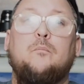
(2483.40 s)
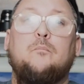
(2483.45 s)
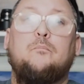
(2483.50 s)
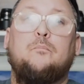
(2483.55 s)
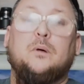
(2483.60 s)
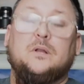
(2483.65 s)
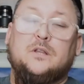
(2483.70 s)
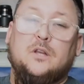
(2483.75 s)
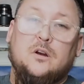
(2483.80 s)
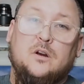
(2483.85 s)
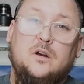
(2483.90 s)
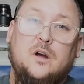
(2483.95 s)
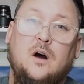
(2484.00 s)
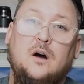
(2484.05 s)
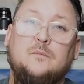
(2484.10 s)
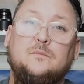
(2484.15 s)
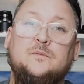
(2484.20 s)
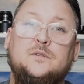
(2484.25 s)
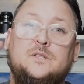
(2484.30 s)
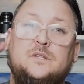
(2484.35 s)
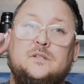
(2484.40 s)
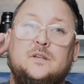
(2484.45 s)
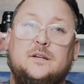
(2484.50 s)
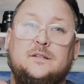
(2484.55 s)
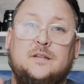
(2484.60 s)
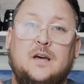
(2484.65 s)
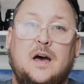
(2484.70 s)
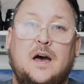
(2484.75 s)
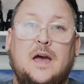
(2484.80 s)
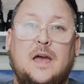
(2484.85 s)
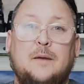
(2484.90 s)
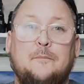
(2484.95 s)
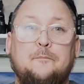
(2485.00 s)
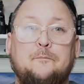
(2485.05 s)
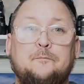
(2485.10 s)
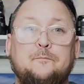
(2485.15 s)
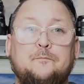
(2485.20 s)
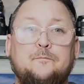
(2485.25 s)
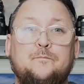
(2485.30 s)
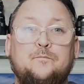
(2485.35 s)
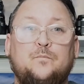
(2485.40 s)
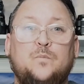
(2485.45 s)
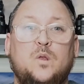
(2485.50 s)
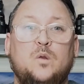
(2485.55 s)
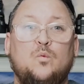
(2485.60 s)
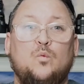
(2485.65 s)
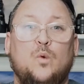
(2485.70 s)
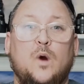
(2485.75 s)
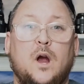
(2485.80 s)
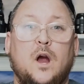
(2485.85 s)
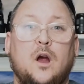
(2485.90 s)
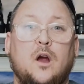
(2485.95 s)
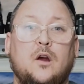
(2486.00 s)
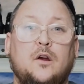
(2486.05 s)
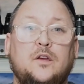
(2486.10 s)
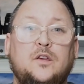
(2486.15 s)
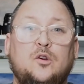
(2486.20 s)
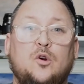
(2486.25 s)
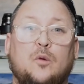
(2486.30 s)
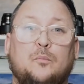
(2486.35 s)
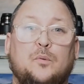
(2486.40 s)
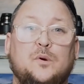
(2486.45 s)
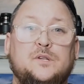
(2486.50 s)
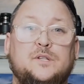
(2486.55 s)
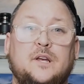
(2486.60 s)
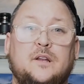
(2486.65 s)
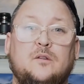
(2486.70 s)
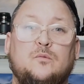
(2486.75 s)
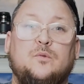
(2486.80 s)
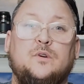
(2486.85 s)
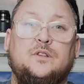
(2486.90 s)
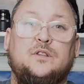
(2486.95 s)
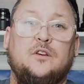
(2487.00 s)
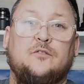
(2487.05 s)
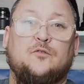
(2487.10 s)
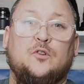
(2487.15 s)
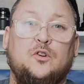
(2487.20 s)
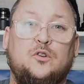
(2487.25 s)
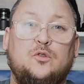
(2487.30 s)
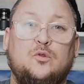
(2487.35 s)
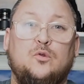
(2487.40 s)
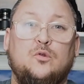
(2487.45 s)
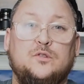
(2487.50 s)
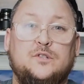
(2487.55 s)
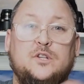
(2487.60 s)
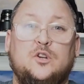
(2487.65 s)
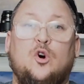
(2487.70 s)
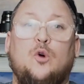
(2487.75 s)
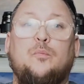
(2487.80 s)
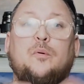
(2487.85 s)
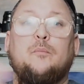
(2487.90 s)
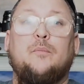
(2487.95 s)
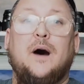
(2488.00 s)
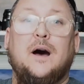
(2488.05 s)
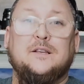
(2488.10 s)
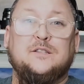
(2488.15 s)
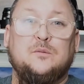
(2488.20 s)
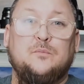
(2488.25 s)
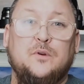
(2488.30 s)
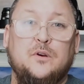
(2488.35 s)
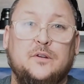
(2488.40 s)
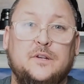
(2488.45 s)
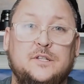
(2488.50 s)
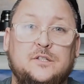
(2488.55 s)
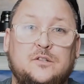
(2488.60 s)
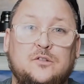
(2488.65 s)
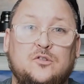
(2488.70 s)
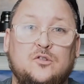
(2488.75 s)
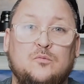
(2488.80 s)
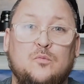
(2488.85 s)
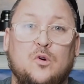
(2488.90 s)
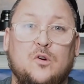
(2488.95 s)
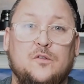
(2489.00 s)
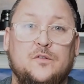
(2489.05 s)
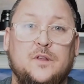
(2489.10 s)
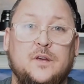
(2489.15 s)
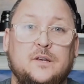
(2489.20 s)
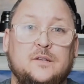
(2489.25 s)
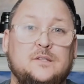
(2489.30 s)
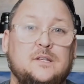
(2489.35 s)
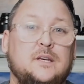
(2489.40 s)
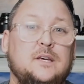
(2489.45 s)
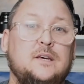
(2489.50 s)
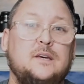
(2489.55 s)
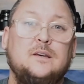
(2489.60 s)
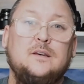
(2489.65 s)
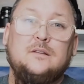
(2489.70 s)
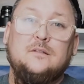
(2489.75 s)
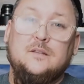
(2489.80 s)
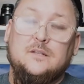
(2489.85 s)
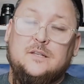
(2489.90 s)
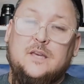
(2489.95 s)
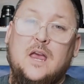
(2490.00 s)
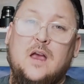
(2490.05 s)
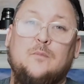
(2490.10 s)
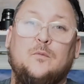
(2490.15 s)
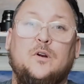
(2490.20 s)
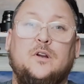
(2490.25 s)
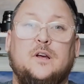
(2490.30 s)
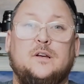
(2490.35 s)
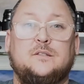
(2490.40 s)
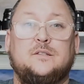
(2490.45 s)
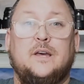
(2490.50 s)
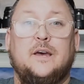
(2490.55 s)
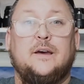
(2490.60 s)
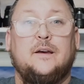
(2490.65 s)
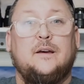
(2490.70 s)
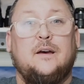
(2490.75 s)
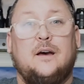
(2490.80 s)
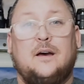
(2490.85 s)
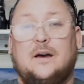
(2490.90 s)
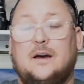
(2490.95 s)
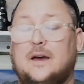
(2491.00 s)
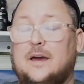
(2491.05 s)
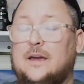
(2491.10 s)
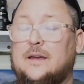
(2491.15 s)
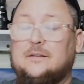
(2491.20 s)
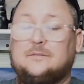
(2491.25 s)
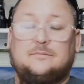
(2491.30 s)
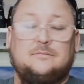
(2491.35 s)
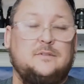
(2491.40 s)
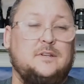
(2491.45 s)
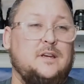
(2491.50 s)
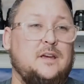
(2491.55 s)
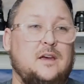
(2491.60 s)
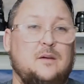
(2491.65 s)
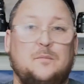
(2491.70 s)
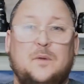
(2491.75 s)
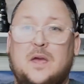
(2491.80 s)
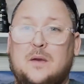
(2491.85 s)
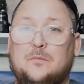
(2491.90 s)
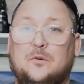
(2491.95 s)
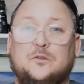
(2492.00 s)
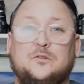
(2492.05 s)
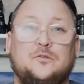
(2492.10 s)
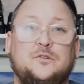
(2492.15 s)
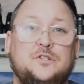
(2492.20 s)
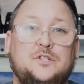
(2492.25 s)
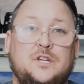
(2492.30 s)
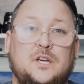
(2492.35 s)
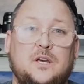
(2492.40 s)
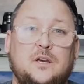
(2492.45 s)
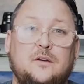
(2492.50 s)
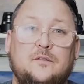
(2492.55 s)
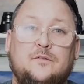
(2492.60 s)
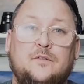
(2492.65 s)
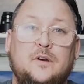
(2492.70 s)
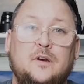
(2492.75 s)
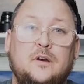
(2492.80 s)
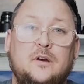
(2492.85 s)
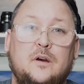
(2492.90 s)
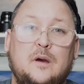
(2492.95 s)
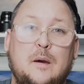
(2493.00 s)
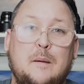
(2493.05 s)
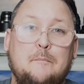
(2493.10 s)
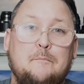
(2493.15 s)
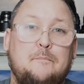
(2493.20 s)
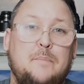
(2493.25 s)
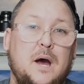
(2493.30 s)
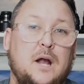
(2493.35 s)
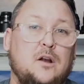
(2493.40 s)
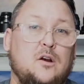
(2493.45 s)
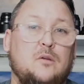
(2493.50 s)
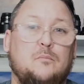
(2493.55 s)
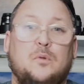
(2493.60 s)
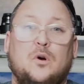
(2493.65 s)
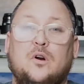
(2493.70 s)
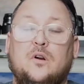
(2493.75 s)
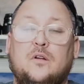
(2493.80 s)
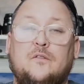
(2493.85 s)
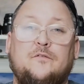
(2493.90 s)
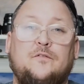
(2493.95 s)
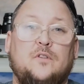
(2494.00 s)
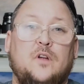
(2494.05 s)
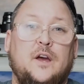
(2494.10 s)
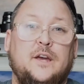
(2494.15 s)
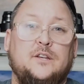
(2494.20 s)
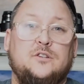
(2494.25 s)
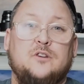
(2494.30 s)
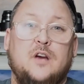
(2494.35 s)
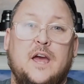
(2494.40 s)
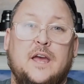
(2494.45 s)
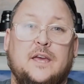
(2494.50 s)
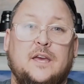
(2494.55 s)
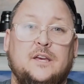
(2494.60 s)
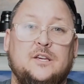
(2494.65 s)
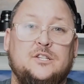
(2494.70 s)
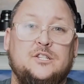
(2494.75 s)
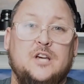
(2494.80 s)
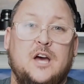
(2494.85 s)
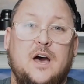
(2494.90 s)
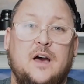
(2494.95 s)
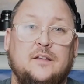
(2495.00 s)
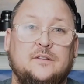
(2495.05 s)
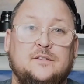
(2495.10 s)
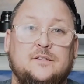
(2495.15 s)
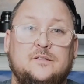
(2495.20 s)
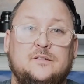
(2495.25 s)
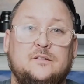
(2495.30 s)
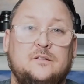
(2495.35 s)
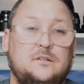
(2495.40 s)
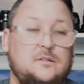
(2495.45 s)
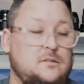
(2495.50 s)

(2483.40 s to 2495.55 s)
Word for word: But there comes a time where you're presented with different tools that open possibilities to do more things. This camera does that. I am able to achieve better bird and flight tracking shots,